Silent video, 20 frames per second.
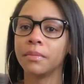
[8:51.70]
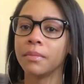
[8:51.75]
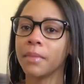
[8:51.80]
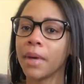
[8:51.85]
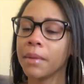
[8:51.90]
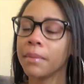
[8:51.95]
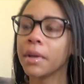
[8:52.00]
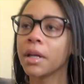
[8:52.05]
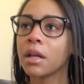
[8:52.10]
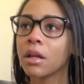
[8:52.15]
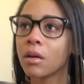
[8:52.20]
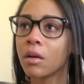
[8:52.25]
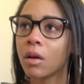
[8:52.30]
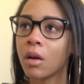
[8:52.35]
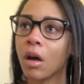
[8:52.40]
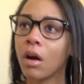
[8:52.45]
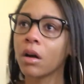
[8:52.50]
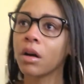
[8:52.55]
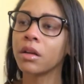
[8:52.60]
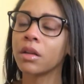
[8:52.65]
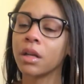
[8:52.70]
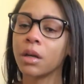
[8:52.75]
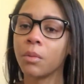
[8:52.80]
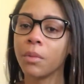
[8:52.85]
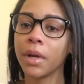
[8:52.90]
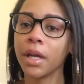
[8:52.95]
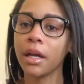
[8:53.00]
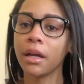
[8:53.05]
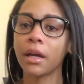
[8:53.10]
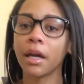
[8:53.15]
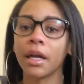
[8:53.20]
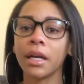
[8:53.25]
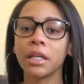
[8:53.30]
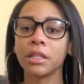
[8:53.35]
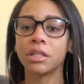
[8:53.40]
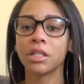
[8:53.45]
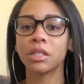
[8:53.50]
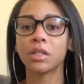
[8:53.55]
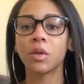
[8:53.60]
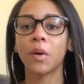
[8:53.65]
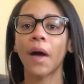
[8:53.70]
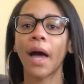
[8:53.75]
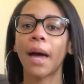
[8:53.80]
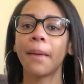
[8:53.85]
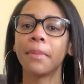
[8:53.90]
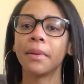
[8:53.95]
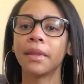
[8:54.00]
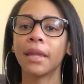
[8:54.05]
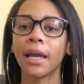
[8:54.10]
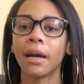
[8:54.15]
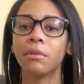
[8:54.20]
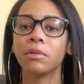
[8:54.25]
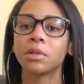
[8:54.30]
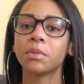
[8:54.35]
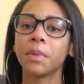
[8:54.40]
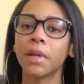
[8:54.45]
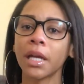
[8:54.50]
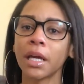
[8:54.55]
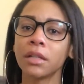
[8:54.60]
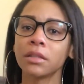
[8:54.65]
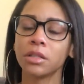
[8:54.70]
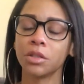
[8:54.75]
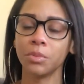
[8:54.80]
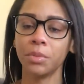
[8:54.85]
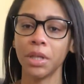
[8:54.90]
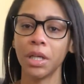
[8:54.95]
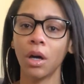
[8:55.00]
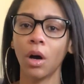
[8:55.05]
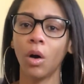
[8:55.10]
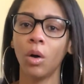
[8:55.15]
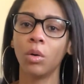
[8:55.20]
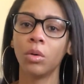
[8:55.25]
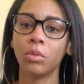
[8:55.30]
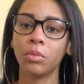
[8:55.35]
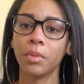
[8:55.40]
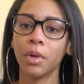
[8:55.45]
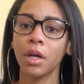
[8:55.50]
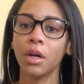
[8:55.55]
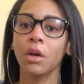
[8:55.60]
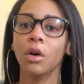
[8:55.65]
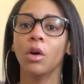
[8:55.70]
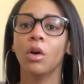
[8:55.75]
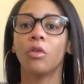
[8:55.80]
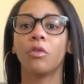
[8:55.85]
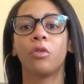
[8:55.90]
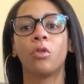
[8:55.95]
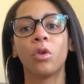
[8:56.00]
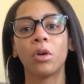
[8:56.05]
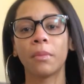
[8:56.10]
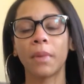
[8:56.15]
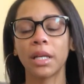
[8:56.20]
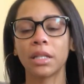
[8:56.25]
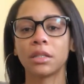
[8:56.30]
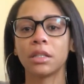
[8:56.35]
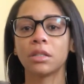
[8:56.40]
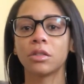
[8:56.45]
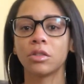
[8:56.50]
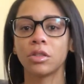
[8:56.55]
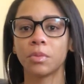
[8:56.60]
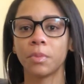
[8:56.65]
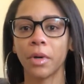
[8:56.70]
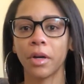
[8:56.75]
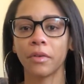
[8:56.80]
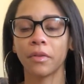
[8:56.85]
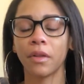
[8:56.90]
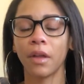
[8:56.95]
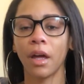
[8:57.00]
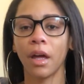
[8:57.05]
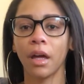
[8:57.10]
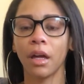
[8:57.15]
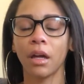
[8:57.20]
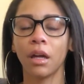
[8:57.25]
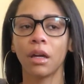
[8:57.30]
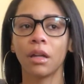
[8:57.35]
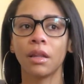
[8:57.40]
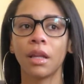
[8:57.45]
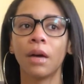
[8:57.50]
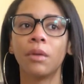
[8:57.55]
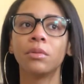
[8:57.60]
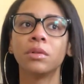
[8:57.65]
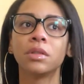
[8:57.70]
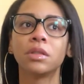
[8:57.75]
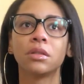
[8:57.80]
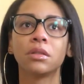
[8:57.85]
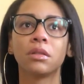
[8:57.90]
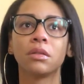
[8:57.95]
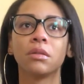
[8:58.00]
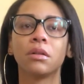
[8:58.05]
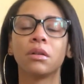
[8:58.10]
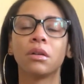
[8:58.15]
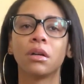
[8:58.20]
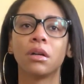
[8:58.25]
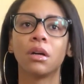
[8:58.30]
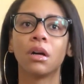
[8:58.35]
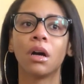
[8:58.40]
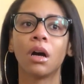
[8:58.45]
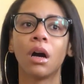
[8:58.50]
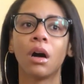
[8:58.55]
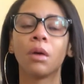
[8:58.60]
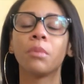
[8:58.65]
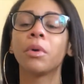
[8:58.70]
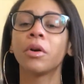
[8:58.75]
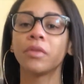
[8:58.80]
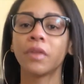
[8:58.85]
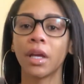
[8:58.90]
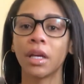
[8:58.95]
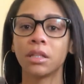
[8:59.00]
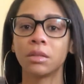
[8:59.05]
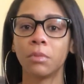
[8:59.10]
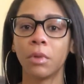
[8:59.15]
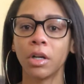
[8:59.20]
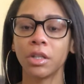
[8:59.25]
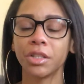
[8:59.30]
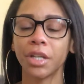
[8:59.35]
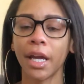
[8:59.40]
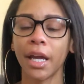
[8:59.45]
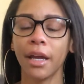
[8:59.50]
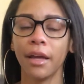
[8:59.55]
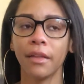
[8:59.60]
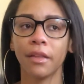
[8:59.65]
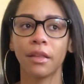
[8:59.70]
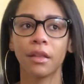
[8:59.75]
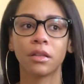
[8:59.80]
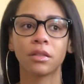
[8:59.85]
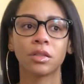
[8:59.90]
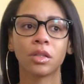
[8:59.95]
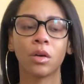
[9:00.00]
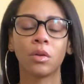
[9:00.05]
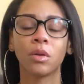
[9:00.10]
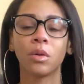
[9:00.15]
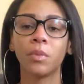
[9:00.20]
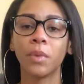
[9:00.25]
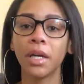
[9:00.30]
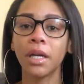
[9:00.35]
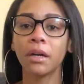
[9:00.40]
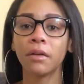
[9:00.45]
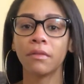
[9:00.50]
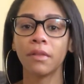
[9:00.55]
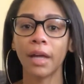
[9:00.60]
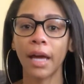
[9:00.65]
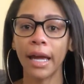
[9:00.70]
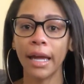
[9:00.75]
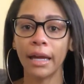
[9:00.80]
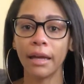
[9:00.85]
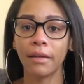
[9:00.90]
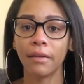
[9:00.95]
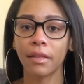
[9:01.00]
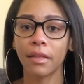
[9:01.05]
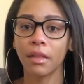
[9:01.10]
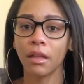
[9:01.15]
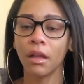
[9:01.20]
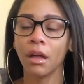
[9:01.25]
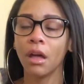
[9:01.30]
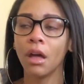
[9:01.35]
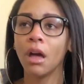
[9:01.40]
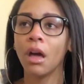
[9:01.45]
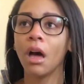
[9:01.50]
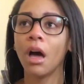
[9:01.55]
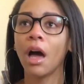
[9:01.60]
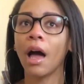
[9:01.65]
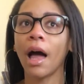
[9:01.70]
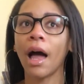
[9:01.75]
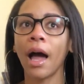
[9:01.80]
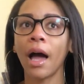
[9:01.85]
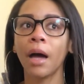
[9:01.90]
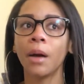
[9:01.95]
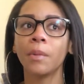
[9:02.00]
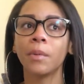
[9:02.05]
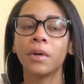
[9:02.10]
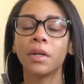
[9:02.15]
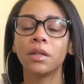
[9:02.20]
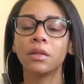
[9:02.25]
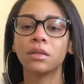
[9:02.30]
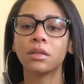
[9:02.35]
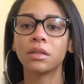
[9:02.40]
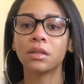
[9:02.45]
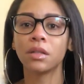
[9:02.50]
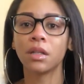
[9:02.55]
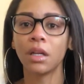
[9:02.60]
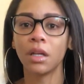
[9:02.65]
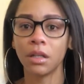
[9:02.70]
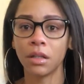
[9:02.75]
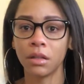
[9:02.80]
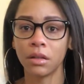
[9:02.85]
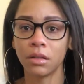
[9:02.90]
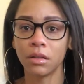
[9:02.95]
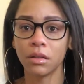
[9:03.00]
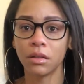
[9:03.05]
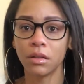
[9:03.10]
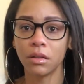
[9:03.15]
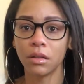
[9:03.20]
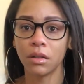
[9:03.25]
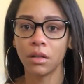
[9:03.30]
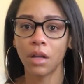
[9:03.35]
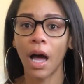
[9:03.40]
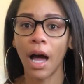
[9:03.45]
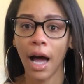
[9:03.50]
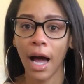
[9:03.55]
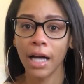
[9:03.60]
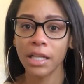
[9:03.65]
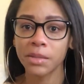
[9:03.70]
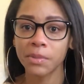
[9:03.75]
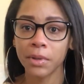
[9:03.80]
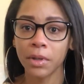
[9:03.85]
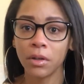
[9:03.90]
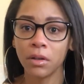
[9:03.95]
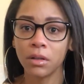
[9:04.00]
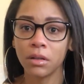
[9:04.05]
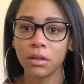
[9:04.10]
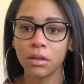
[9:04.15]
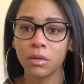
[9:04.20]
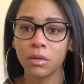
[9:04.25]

Maybe a little longer than a week. And it just so happened that I was planned to be home for my sister's birthday. Her birthday is March 8th. So the week of the 8th, I was in a hospital